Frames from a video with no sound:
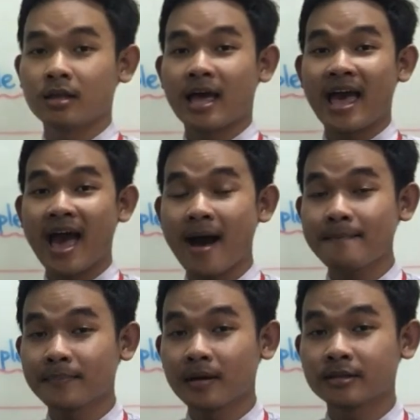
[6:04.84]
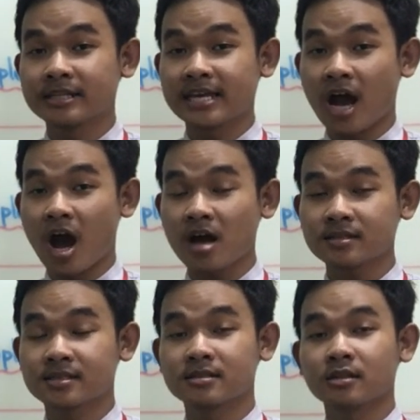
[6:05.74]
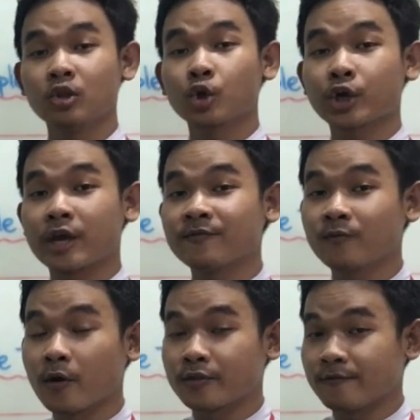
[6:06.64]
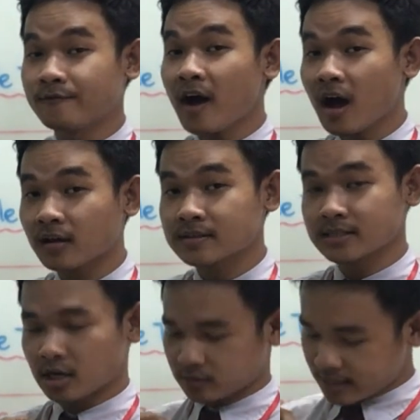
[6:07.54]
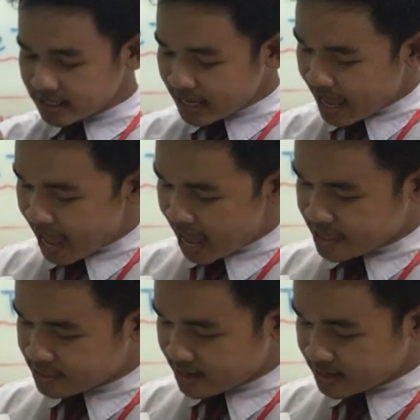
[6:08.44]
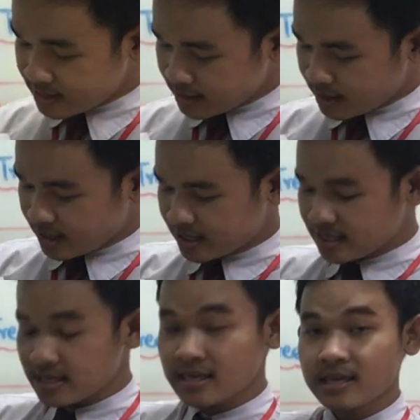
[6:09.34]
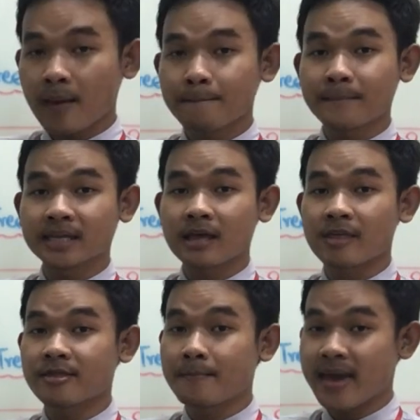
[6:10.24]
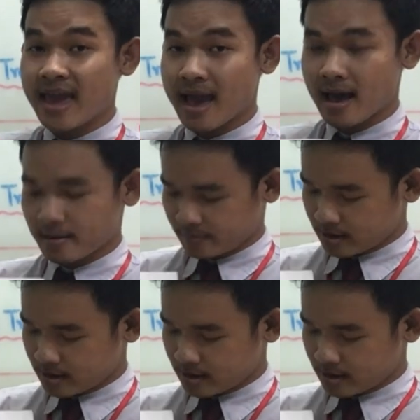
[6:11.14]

helped the ox looking for the fox, all right? And then he met the bear.